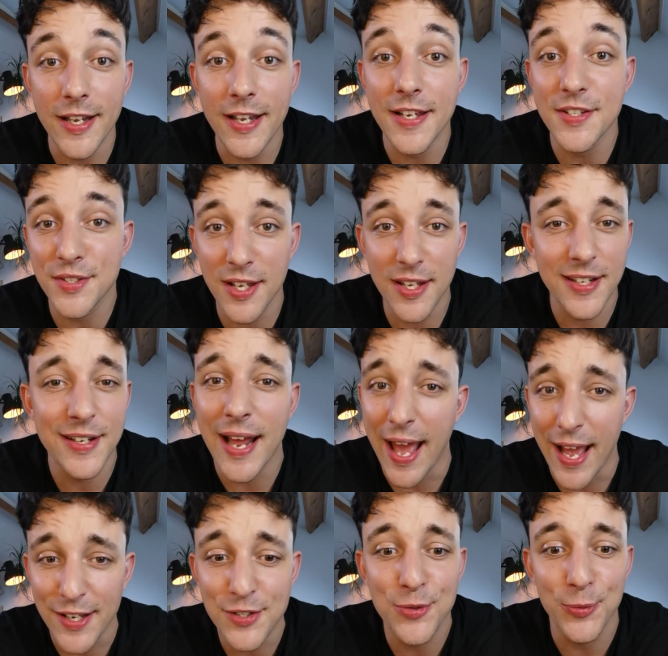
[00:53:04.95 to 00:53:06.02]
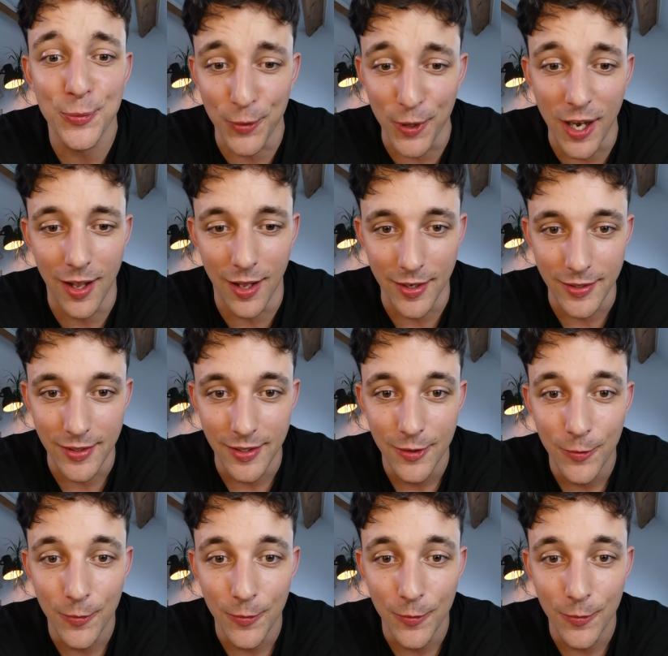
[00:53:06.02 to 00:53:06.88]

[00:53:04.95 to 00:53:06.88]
is the next one.